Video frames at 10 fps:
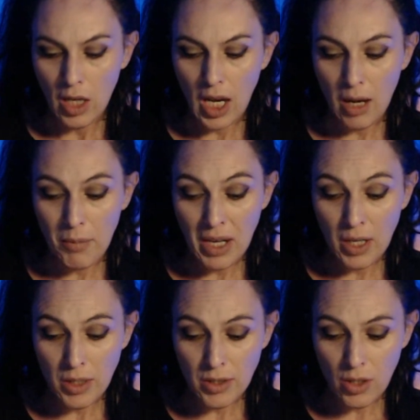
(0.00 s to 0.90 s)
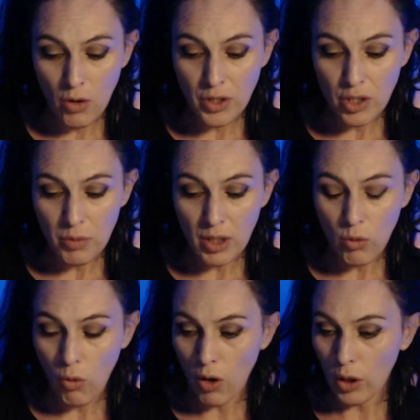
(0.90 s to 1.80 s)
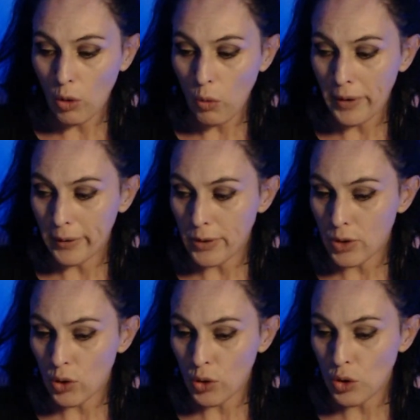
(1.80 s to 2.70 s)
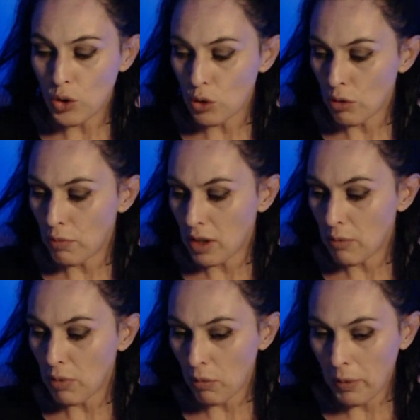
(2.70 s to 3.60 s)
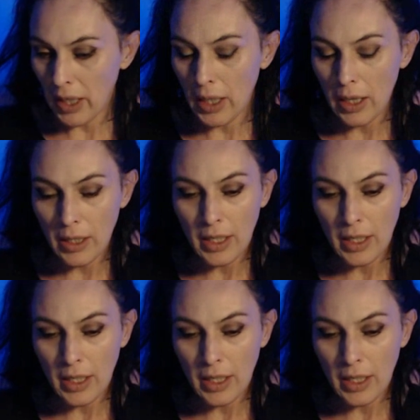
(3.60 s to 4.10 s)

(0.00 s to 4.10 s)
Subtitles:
And it is going to be quite quick, so do be prepared.